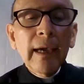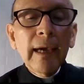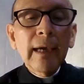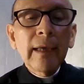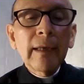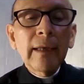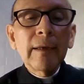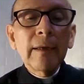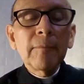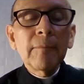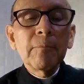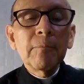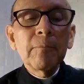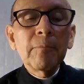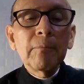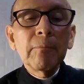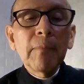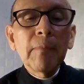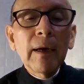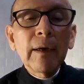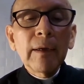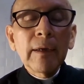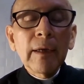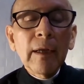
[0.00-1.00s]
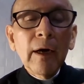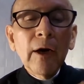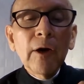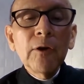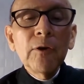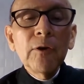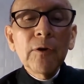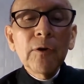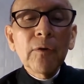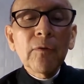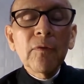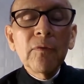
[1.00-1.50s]
and
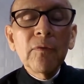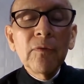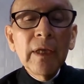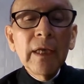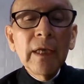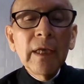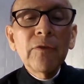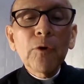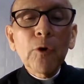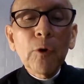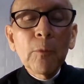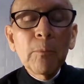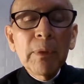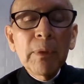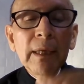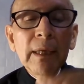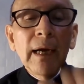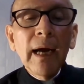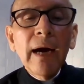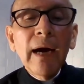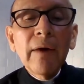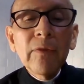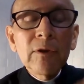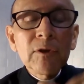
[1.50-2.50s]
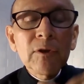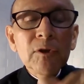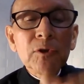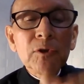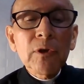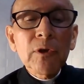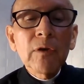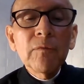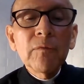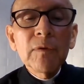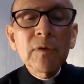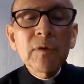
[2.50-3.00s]
underneath or beyond the
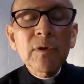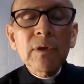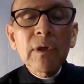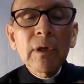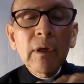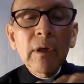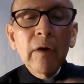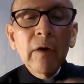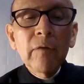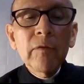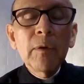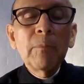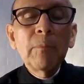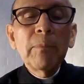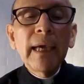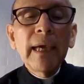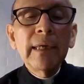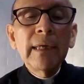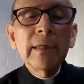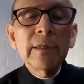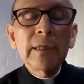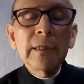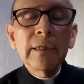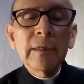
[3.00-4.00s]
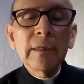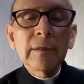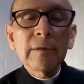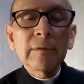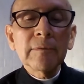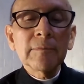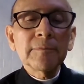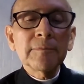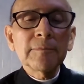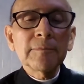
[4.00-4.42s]
surface of the painting.